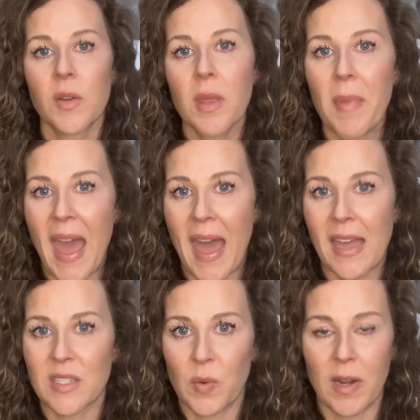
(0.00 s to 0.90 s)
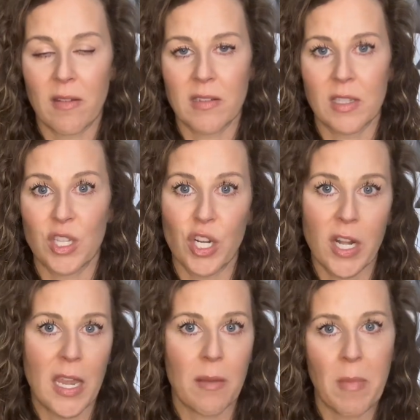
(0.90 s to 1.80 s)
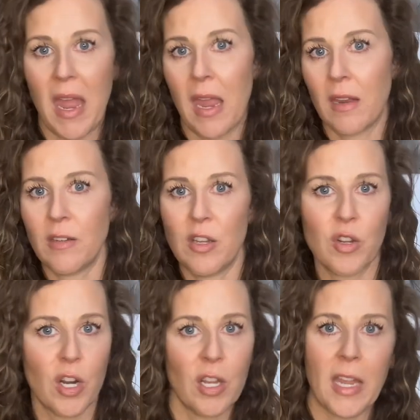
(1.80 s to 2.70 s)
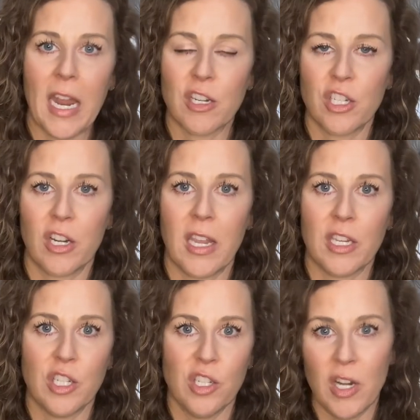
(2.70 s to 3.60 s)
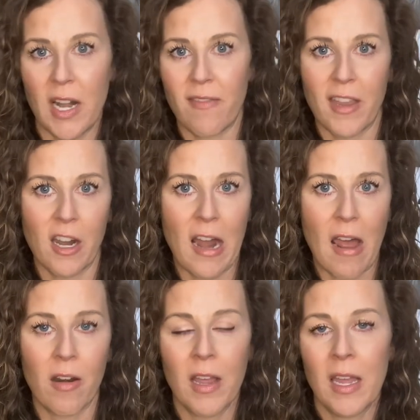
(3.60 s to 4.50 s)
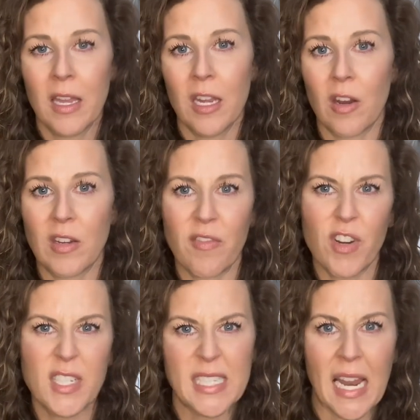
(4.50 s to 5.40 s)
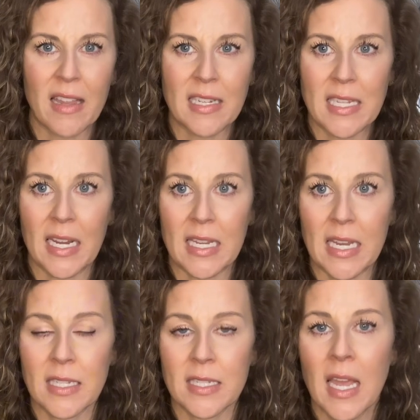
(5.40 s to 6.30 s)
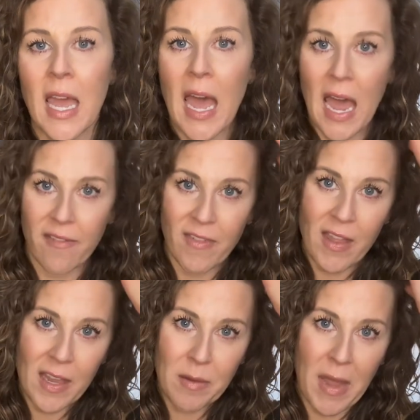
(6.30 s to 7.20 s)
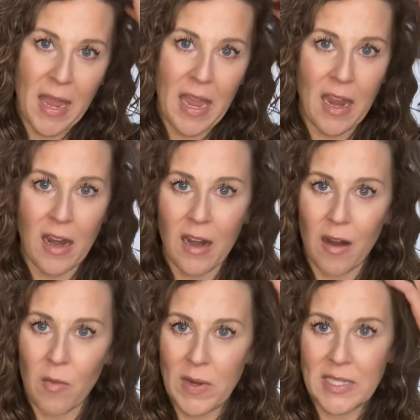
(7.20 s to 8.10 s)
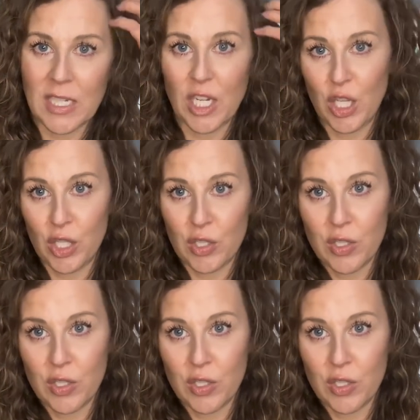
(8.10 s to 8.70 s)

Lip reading: in the past, when I was learning my new curly hair journey and just trying to figure out, you know, different styling techniques, I felt like my hair was glued